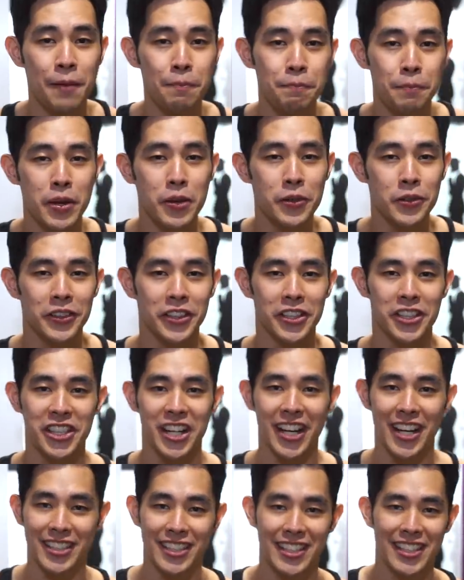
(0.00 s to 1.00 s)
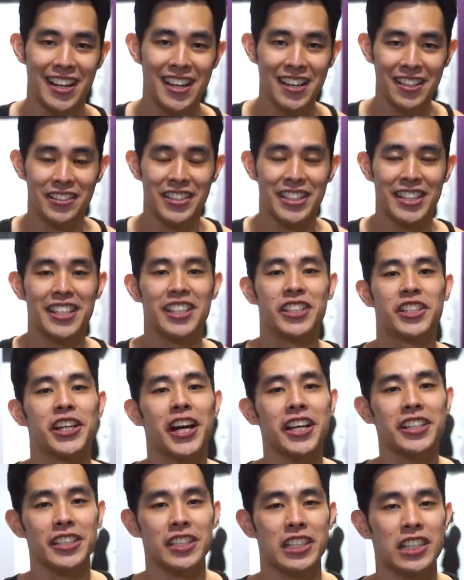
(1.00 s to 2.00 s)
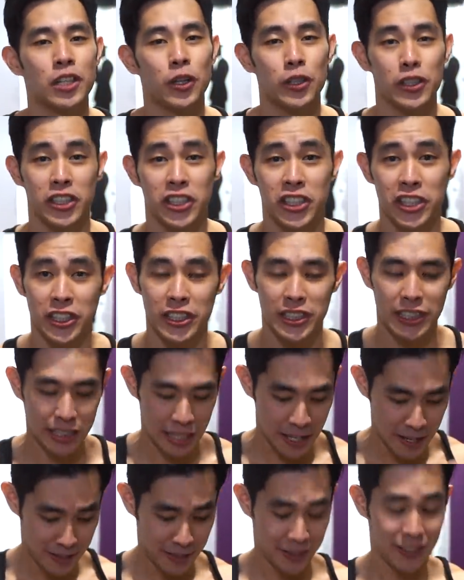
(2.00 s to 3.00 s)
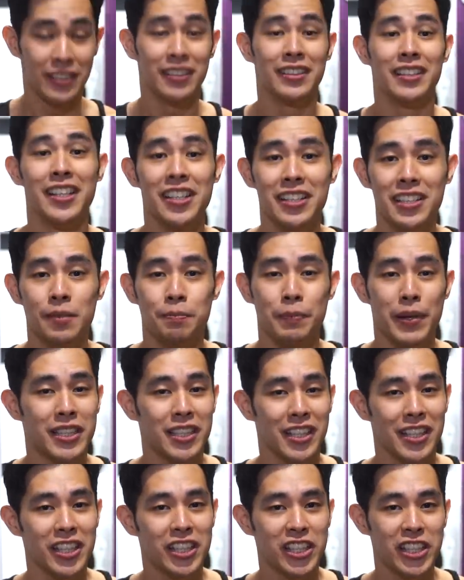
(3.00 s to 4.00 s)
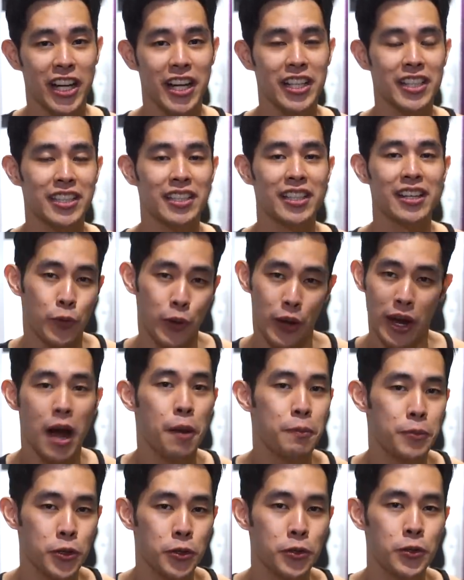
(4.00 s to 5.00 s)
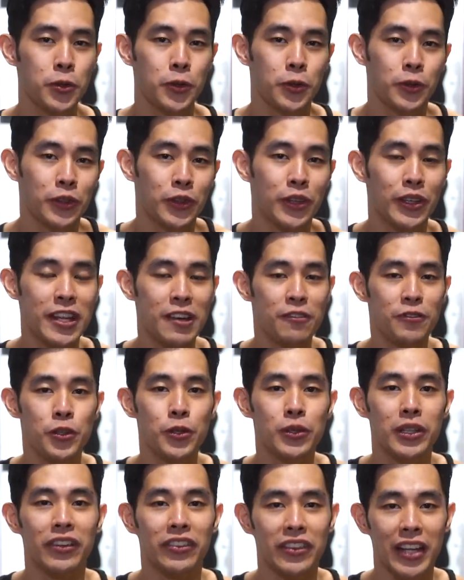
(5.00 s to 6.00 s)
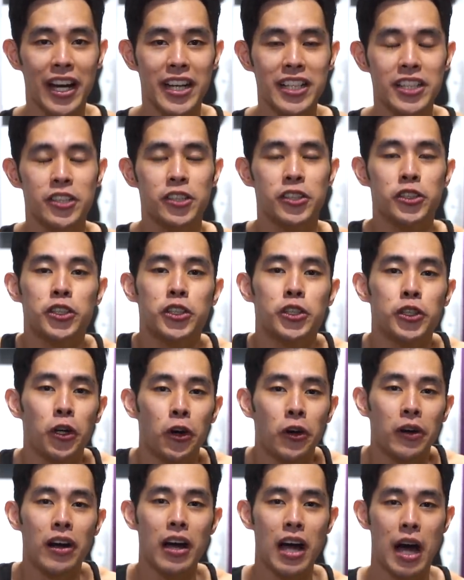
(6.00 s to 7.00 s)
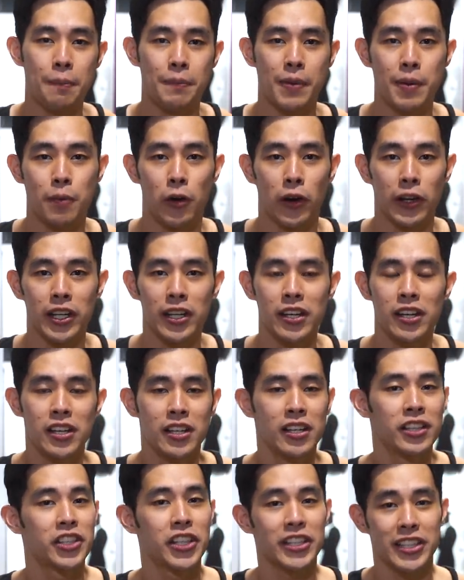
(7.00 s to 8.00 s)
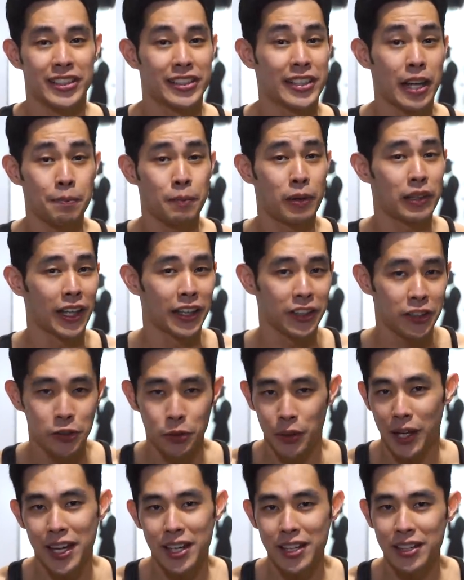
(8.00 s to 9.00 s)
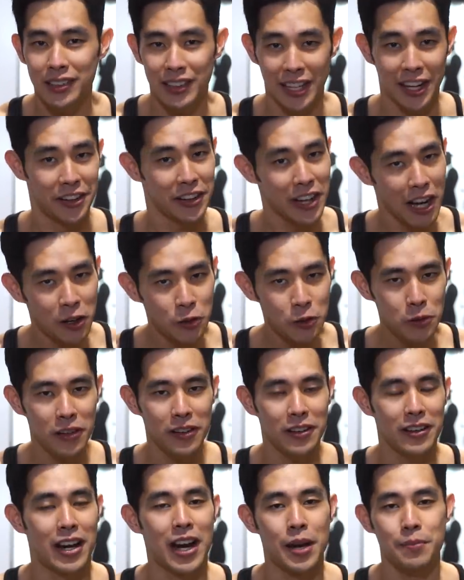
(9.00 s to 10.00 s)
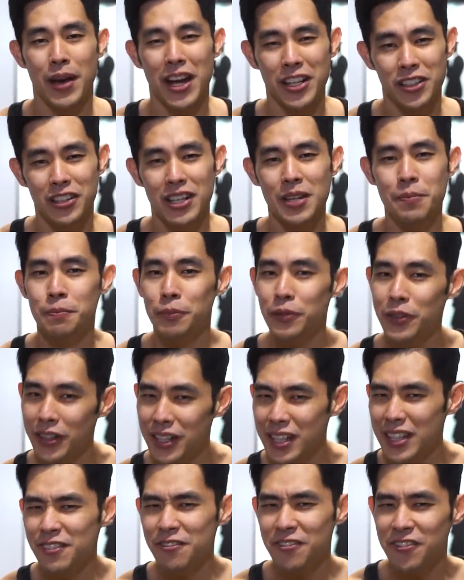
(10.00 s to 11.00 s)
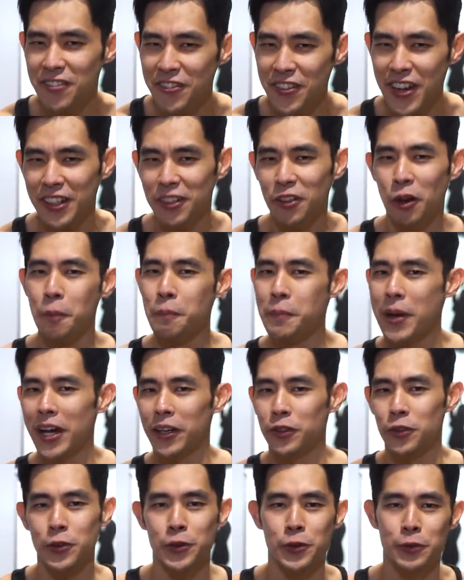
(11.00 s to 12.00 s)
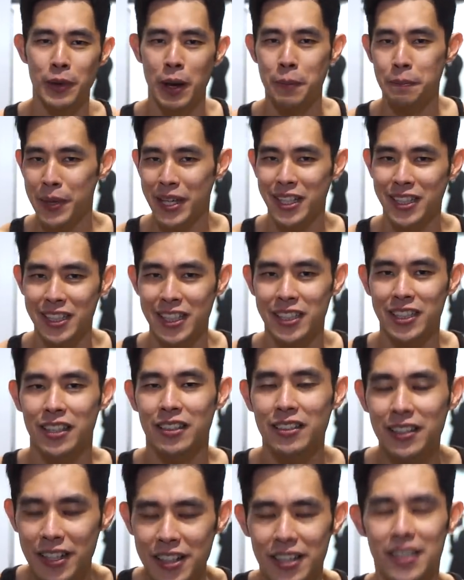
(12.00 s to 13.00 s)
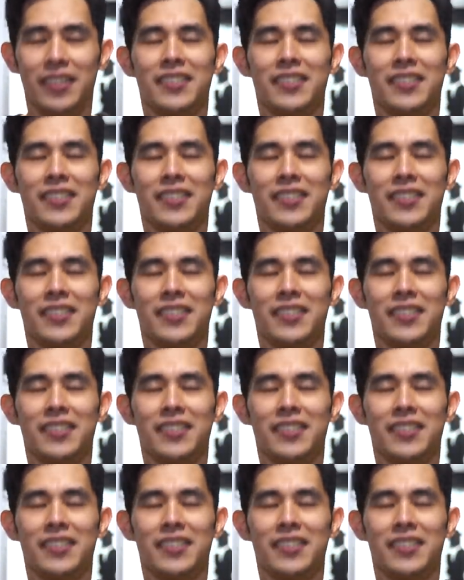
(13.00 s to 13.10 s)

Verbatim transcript: and build the chest. You see, chest is not just this, basically chest will help you to give you the nice strong upper body. Just example, like today, like now, I'm actually pretty fat compared to my peak season.